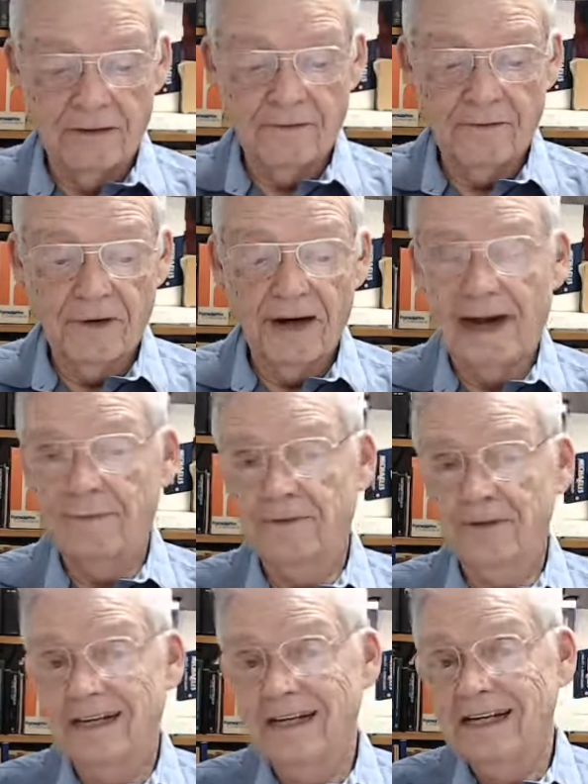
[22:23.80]
of
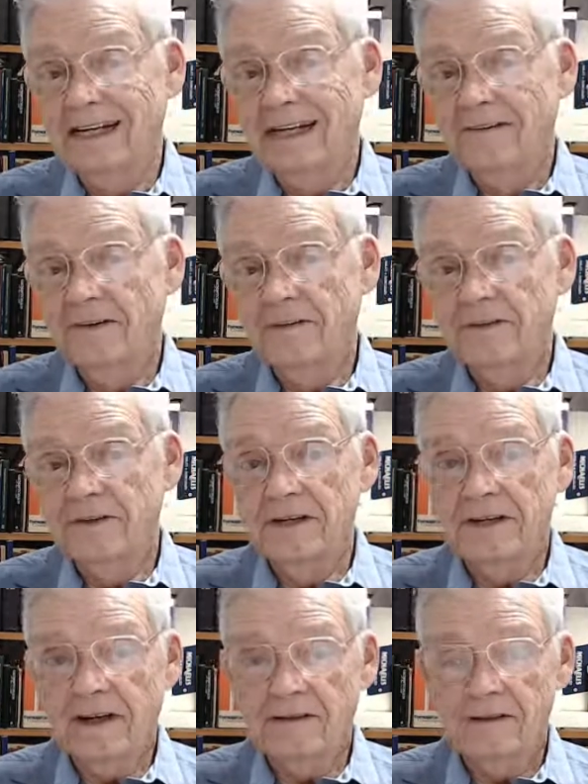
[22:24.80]
perhaps
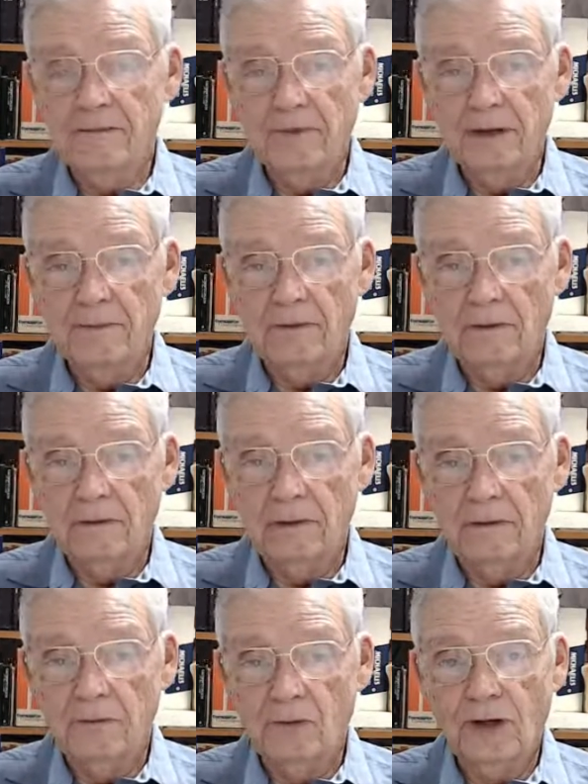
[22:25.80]
15,000 people.
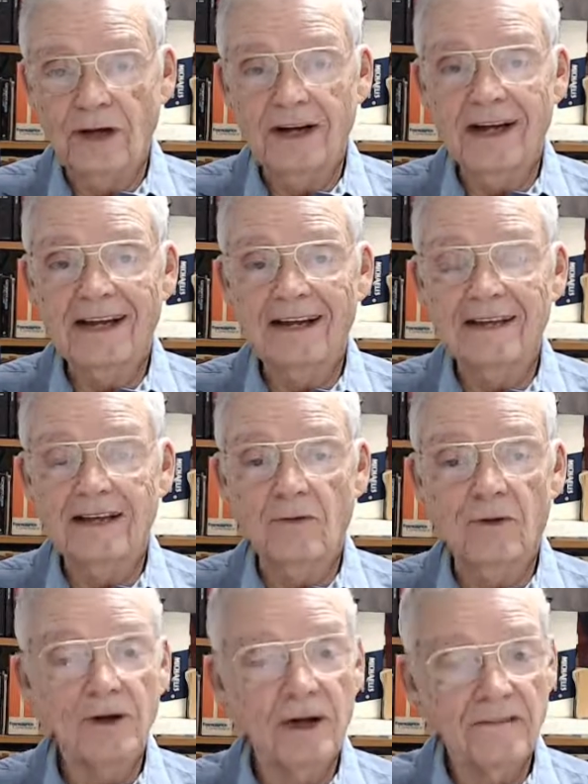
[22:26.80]
Where did I get that?
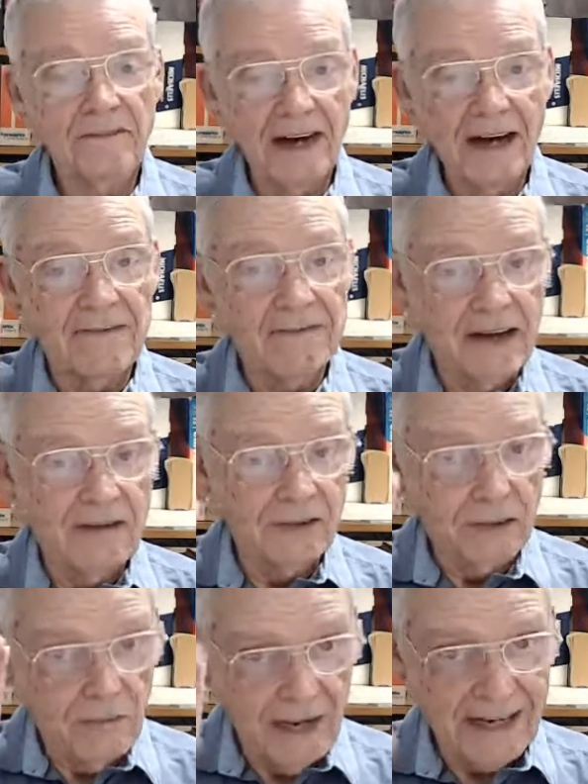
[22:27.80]
Well, you have
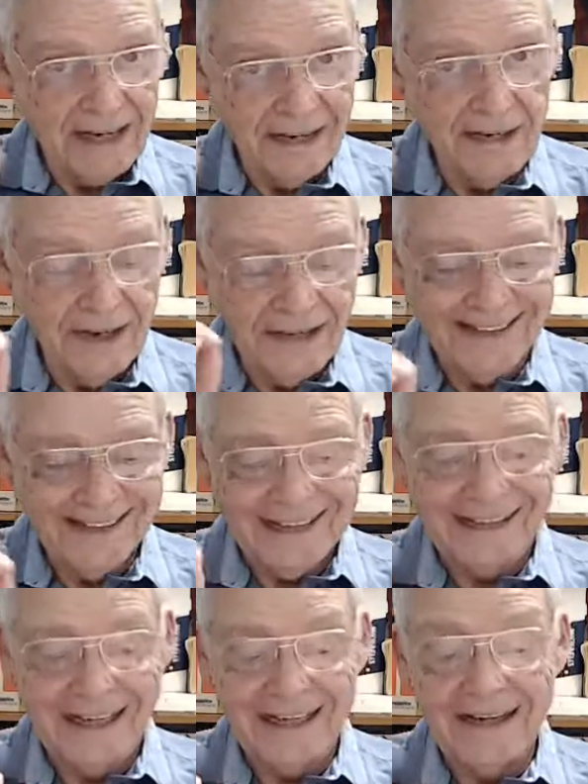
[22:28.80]
5,000 men. The text
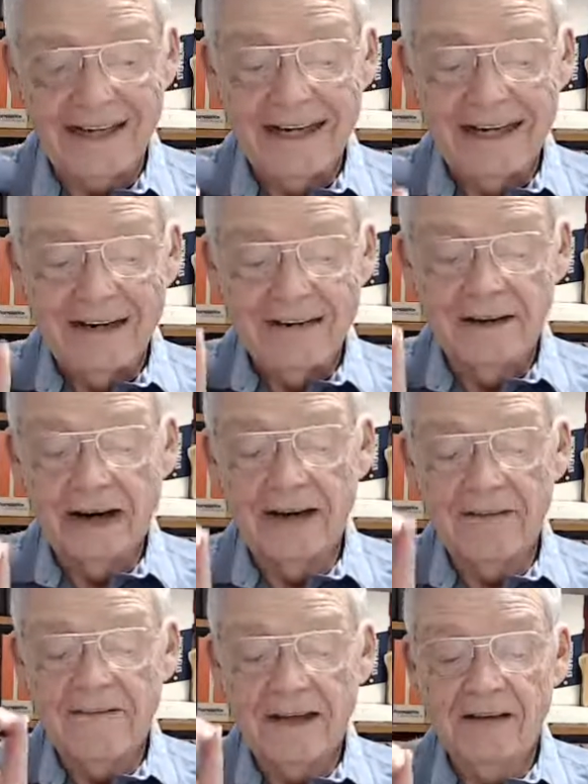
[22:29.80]
says that.
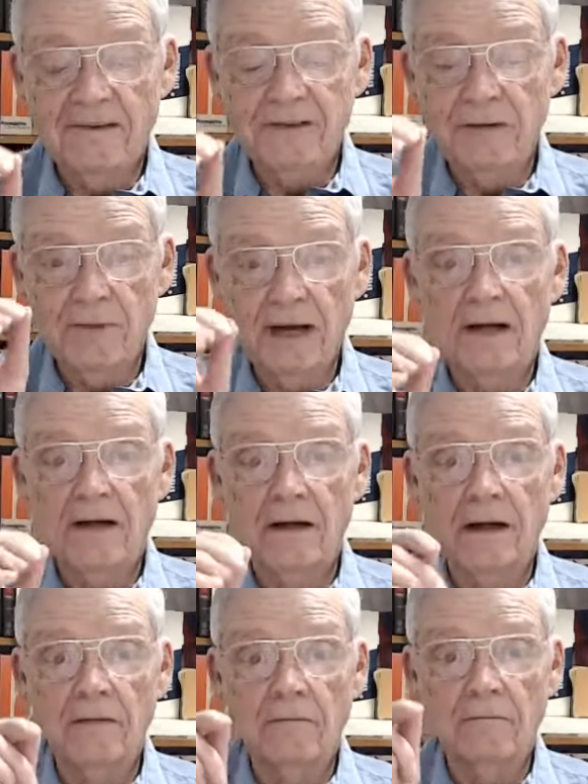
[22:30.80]
5,000 men
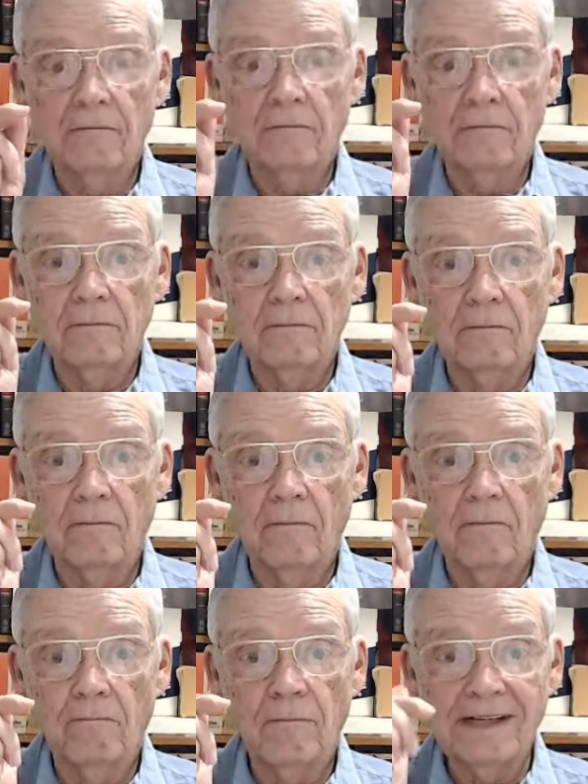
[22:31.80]

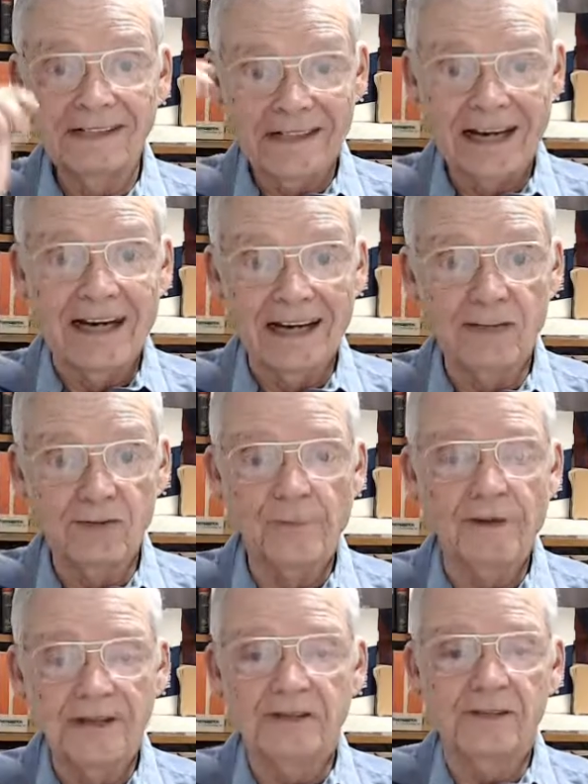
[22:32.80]
besides
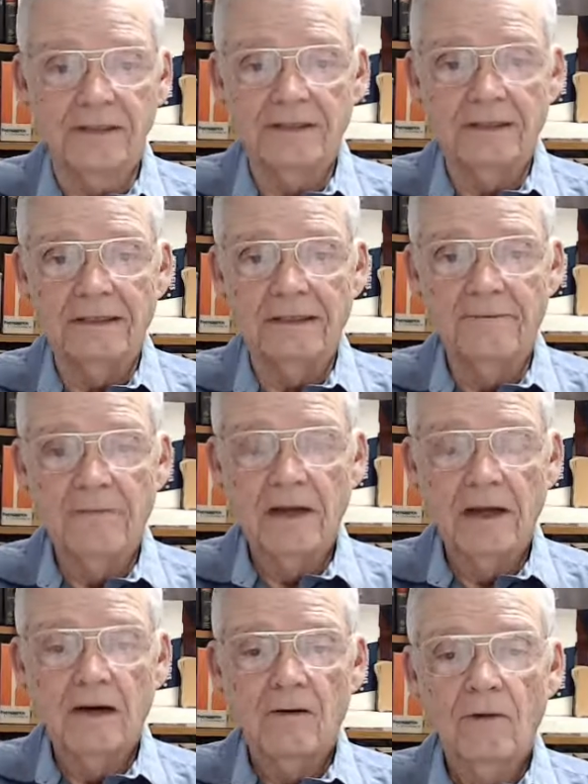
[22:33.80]
women and children.
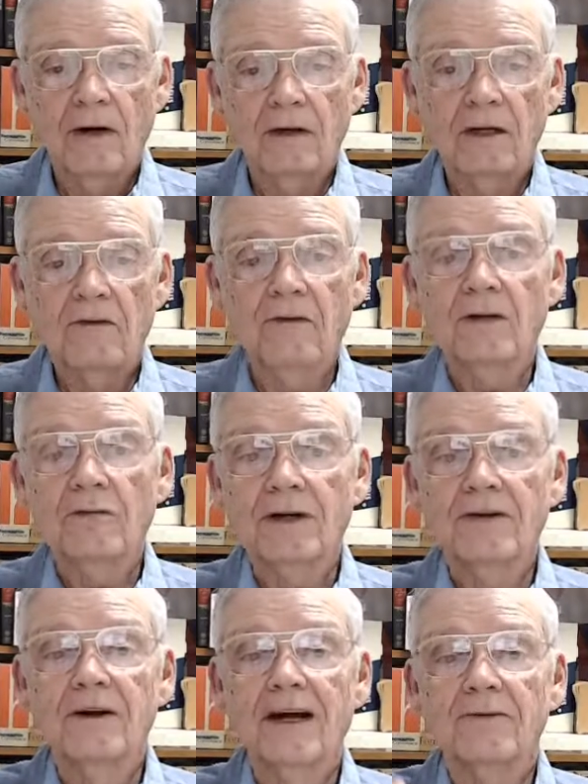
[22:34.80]
Well, in about
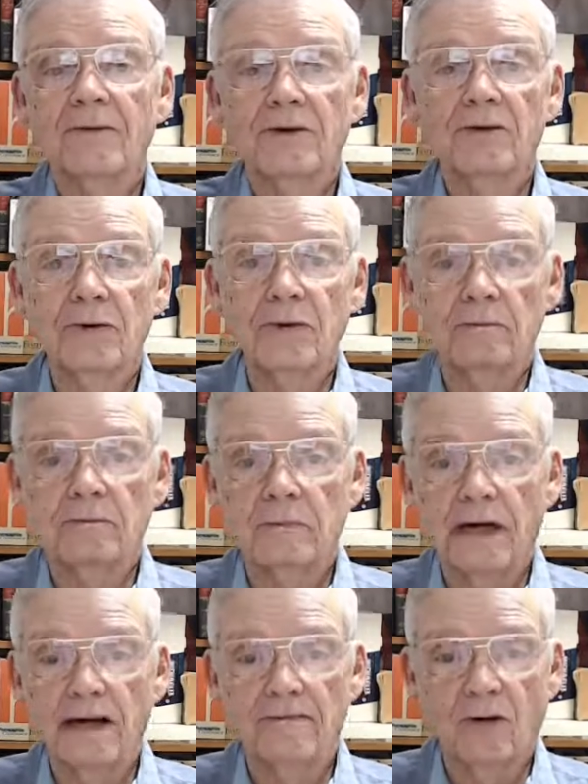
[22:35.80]
what crowd, what do you
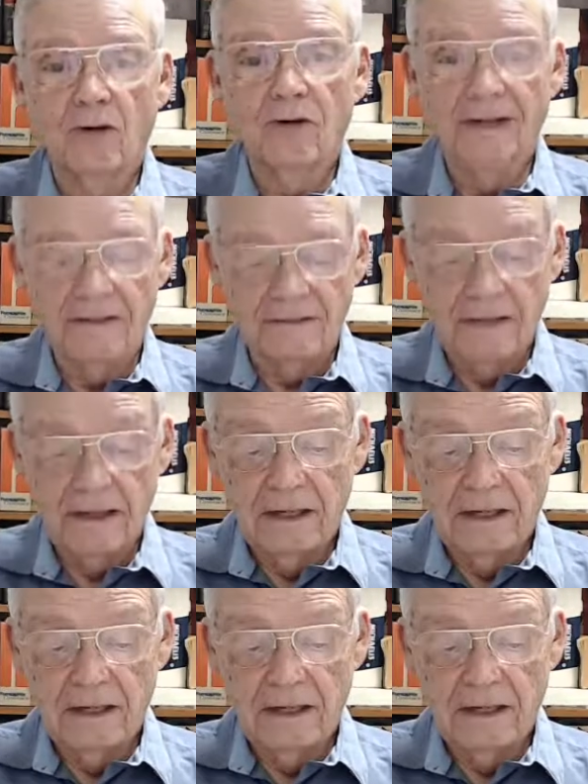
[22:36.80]
have more of?